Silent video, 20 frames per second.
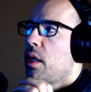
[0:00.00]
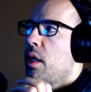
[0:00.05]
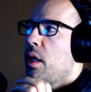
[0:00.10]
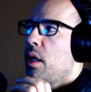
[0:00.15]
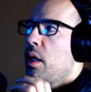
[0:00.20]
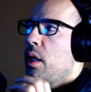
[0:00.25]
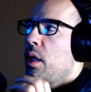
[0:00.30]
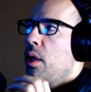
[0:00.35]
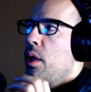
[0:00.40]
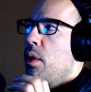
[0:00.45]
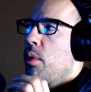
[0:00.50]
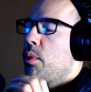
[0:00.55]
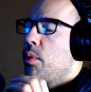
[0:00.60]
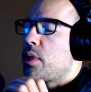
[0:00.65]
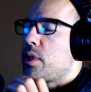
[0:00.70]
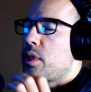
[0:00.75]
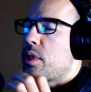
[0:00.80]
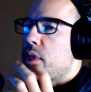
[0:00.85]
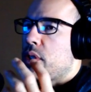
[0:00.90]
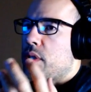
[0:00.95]
which is
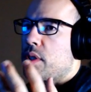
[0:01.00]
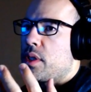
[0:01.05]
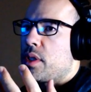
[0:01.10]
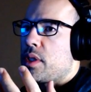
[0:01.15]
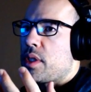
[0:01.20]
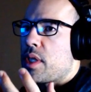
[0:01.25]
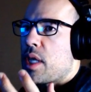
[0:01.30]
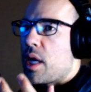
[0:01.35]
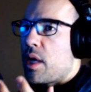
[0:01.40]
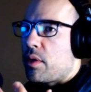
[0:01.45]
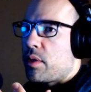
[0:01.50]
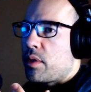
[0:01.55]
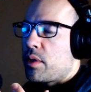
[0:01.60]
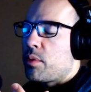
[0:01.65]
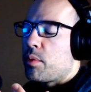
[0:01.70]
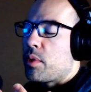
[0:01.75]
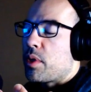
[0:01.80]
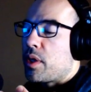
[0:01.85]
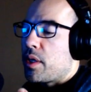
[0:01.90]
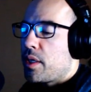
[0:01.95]
the town where
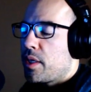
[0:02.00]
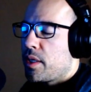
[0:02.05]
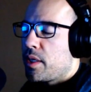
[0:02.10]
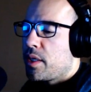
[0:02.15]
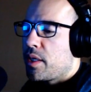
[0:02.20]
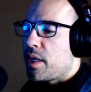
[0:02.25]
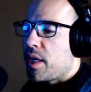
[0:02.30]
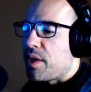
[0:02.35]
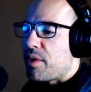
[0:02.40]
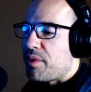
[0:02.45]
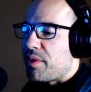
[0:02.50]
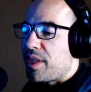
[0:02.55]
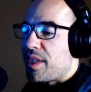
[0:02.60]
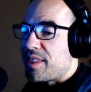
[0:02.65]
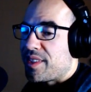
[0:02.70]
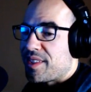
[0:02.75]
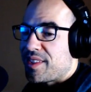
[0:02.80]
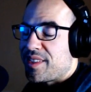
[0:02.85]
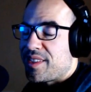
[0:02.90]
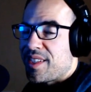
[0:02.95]
I didn't realize
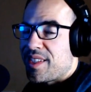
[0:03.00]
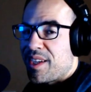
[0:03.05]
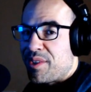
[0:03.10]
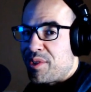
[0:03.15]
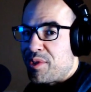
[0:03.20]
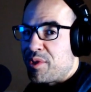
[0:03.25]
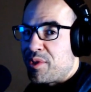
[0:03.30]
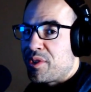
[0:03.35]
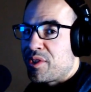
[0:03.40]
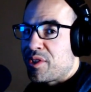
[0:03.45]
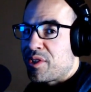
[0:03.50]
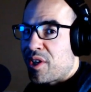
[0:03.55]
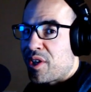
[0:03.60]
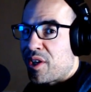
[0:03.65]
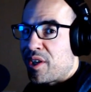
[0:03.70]
it's the town you started,